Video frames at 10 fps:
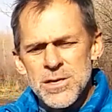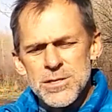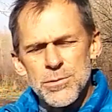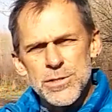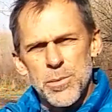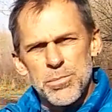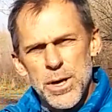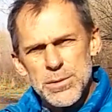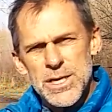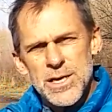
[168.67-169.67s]
So it was a
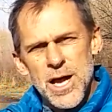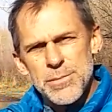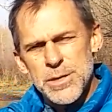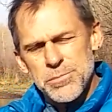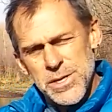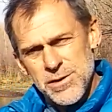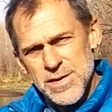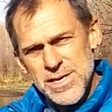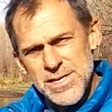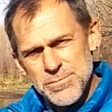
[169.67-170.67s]
public comment
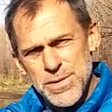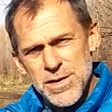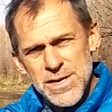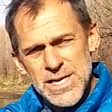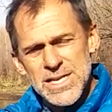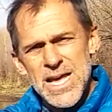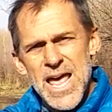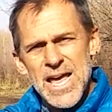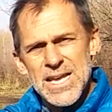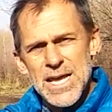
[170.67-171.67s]
period
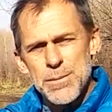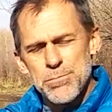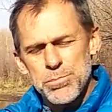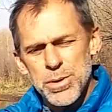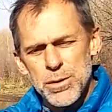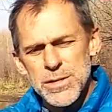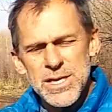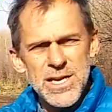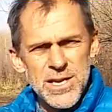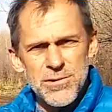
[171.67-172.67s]
at a
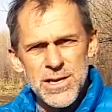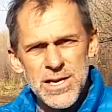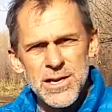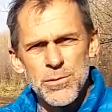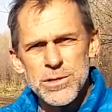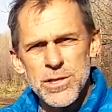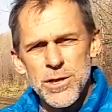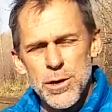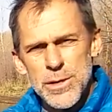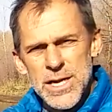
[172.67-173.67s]
public hearing with the
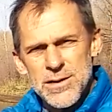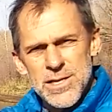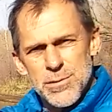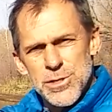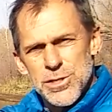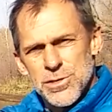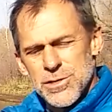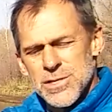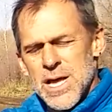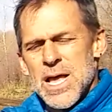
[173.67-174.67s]
Larimer County
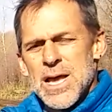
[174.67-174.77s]
Commissioners,